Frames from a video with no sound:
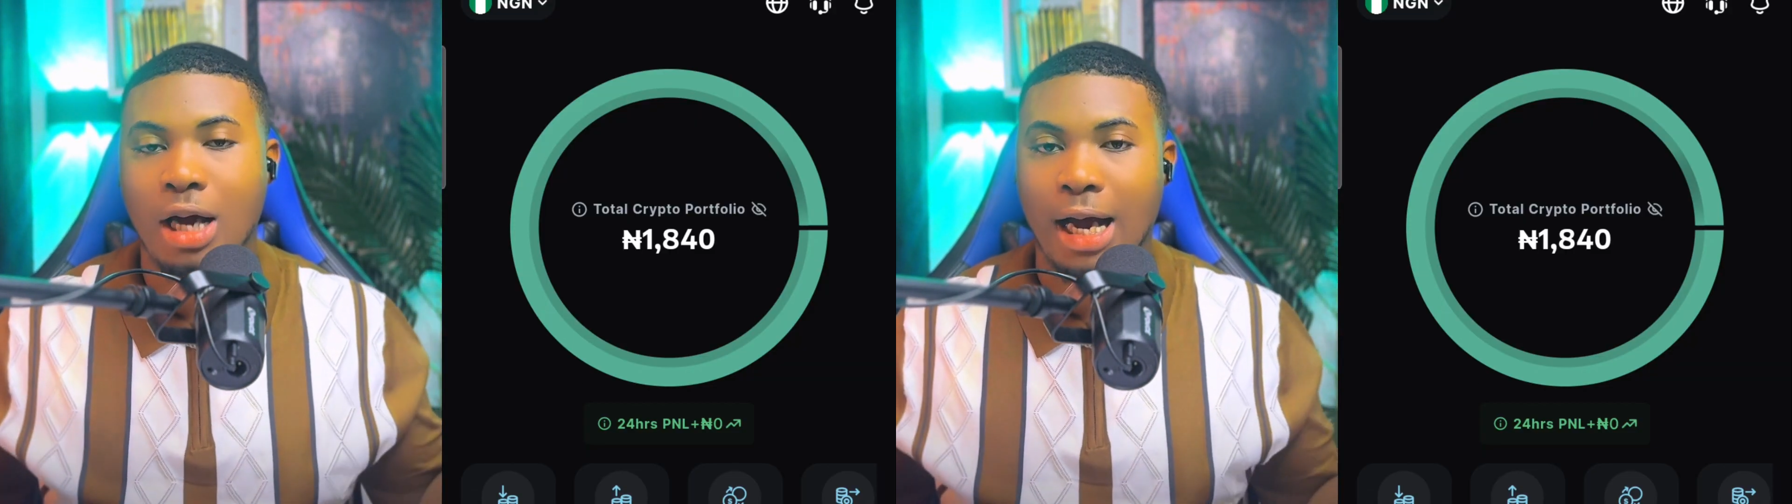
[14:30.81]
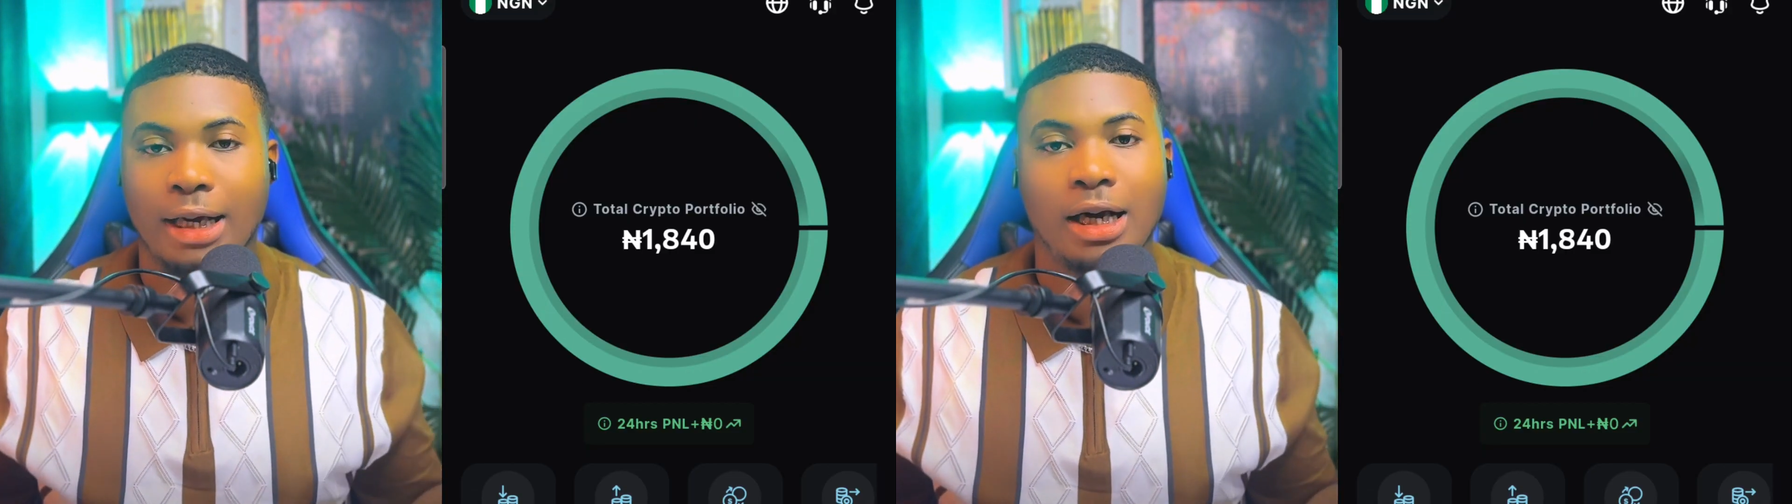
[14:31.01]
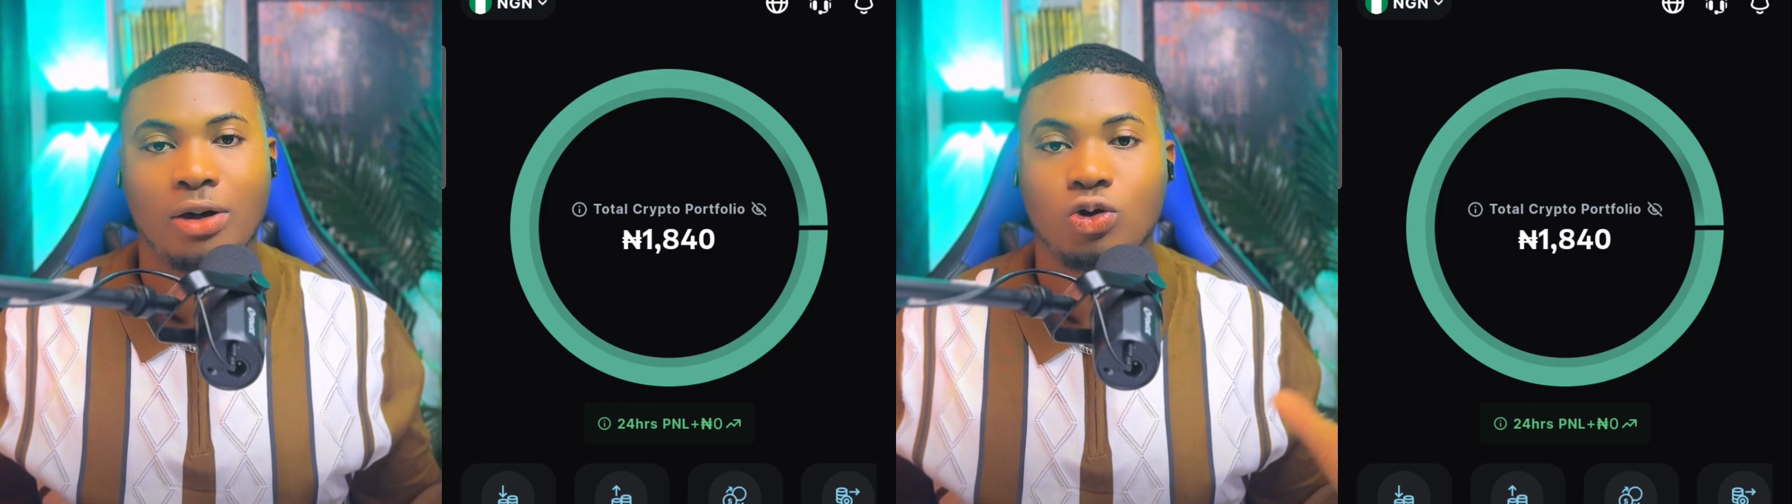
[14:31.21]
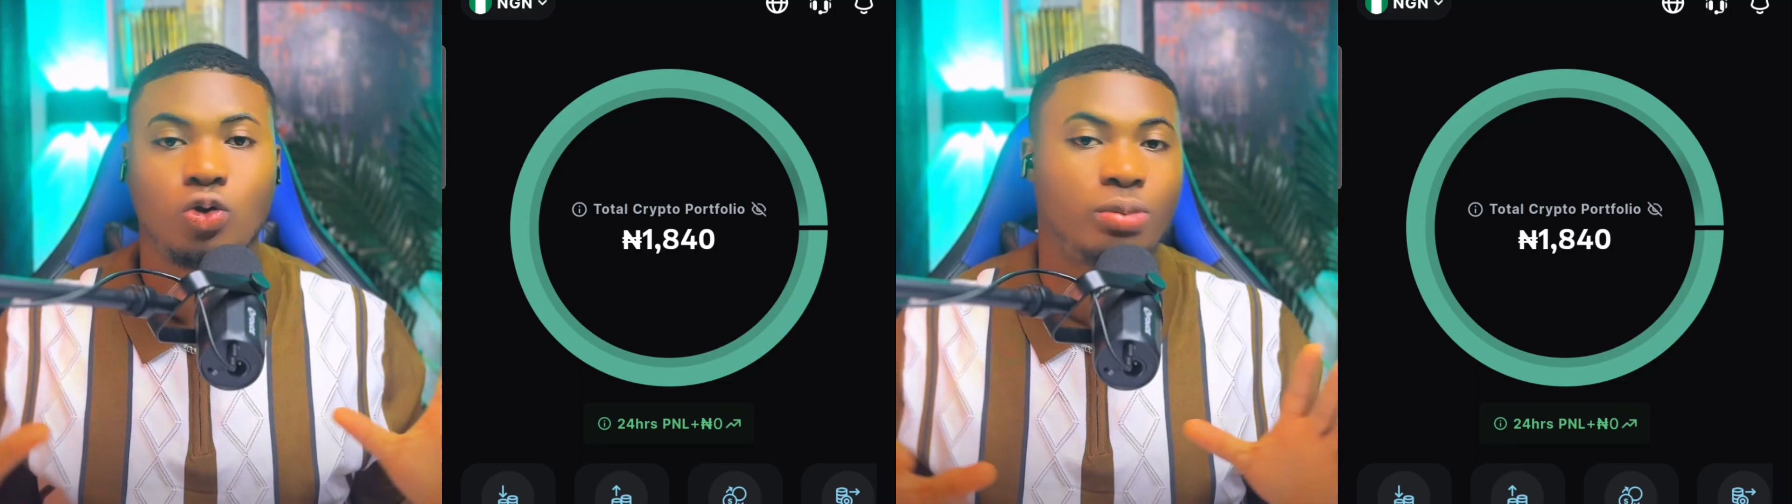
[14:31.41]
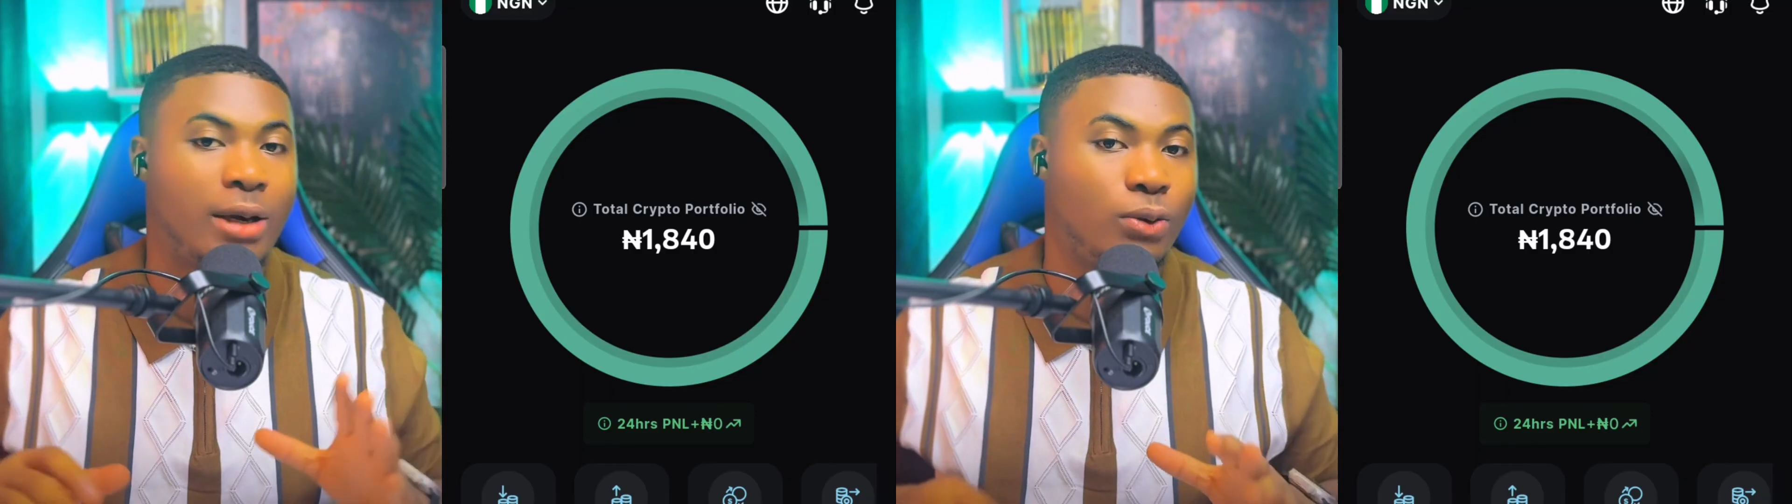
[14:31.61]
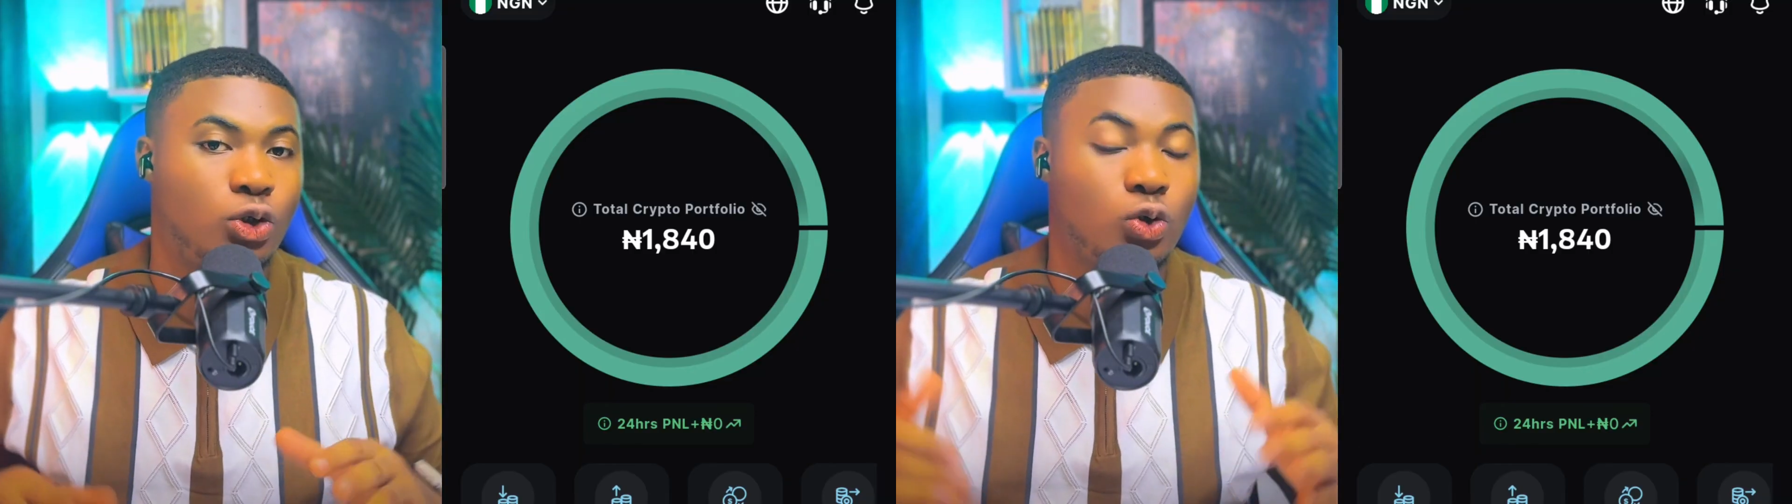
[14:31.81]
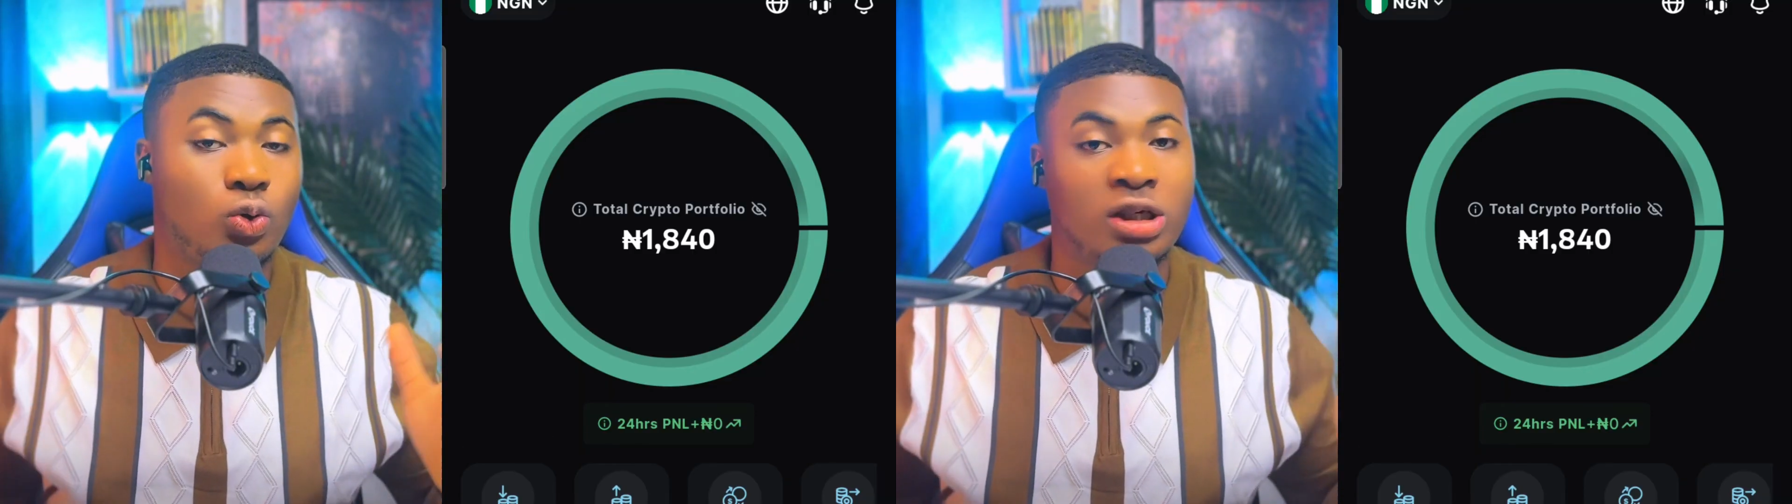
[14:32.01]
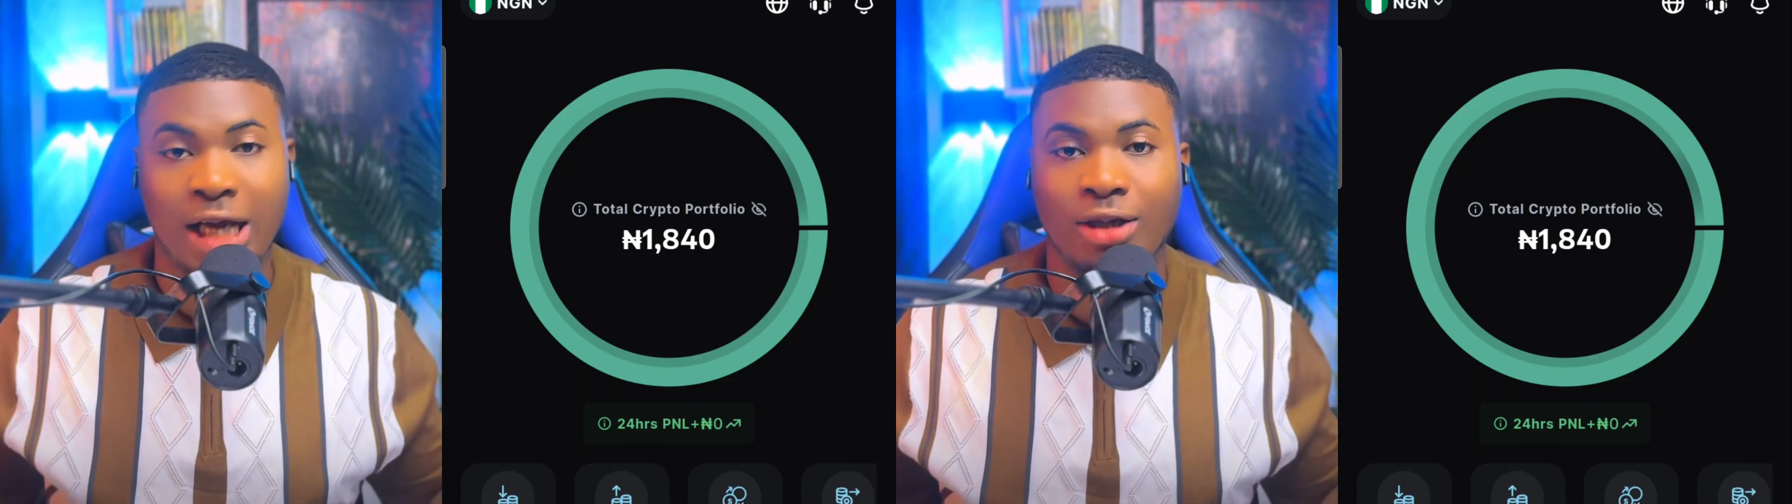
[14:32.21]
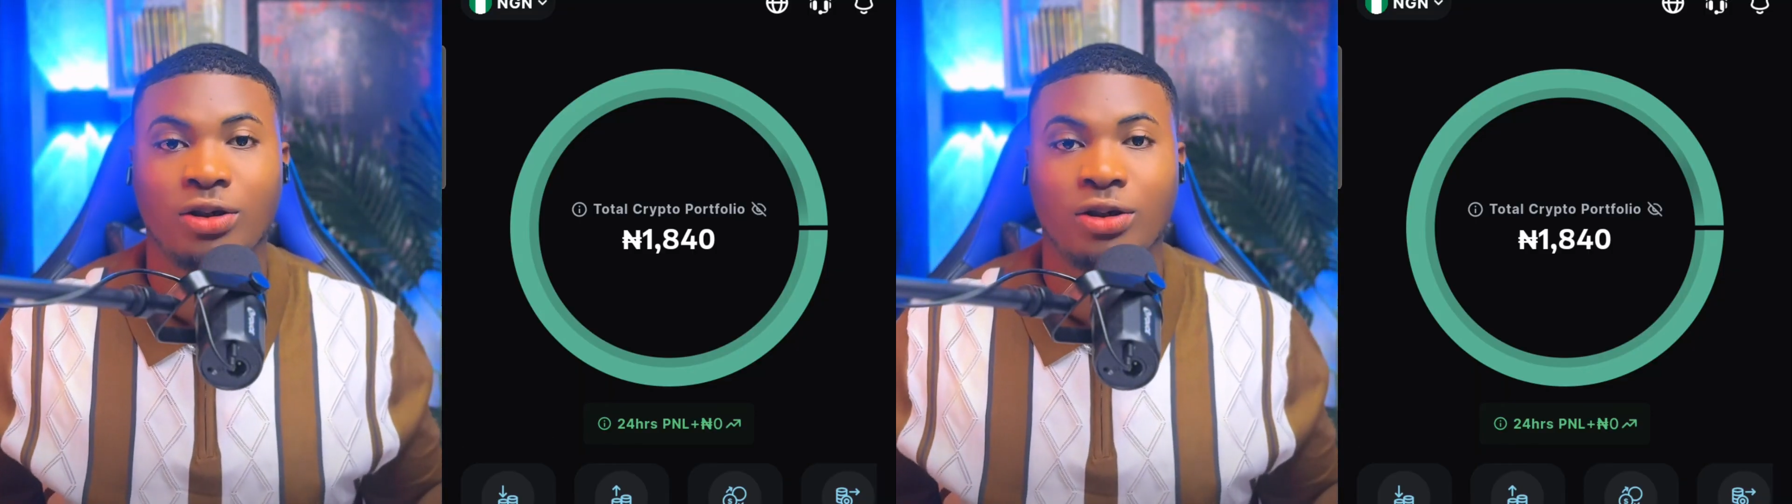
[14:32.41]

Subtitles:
account to be able to start